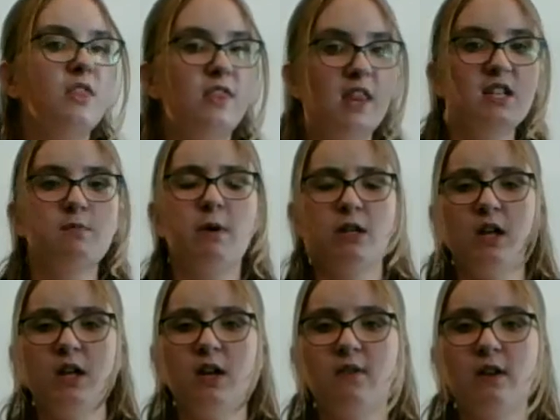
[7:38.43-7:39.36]
This
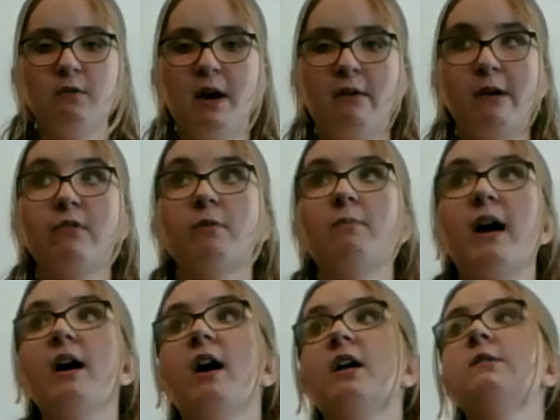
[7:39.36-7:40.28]
Monday evening, however,
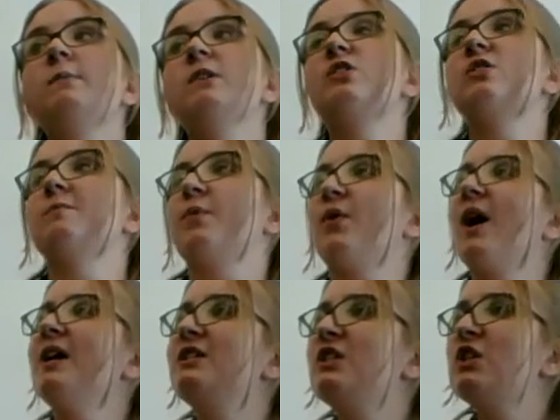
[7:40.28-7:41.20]
my husband
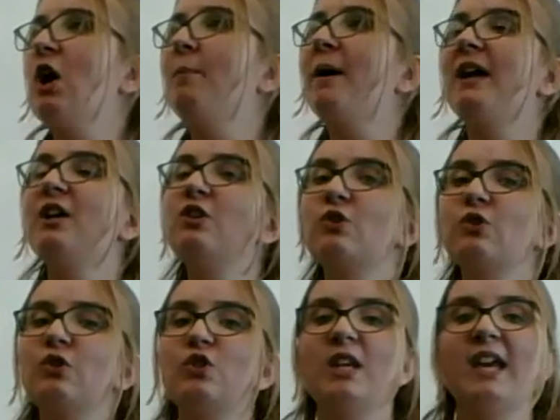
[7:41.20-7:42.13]
surprised us all by
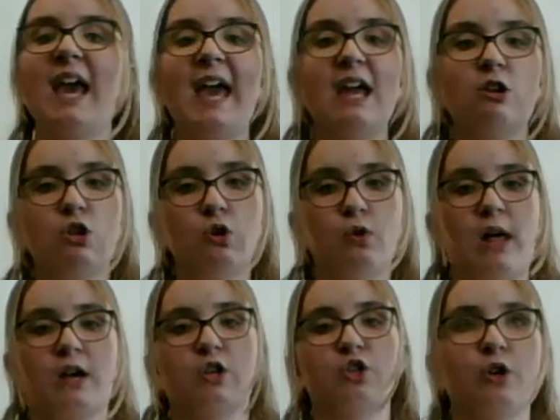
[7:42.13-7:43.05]
introducing a new
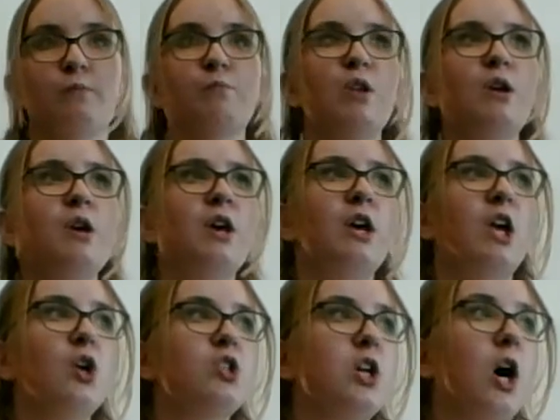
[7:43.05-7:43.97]
lecture.
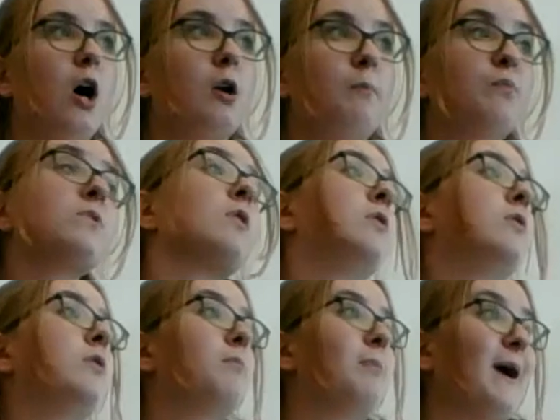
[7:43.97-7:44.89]
It was called,
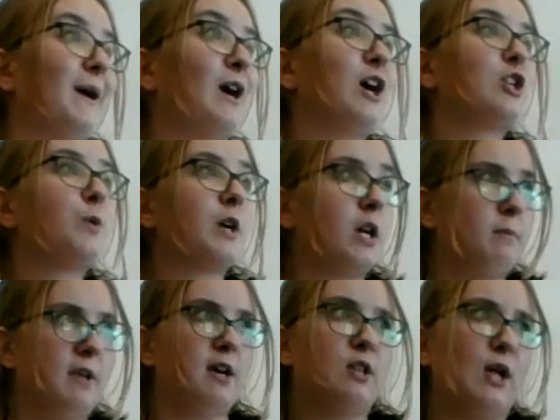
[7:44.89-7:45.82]
By Gosh, We're Going
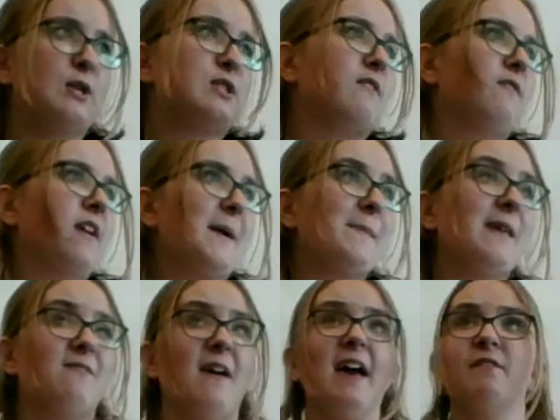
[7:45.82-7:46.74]
to Be a Close Knit Family
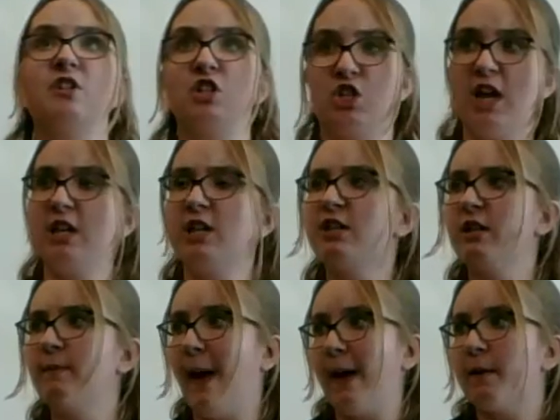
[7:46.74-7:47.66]
If I Have to Chain You
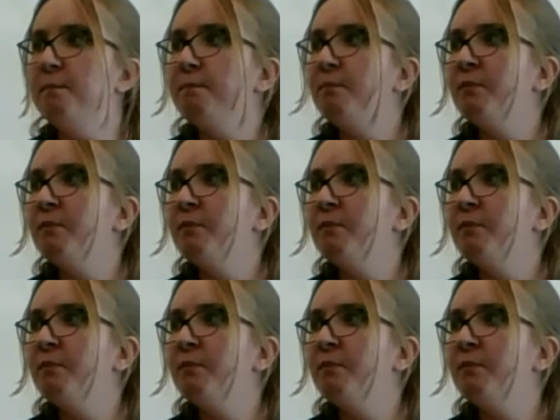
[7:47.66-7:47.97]
to the Bed.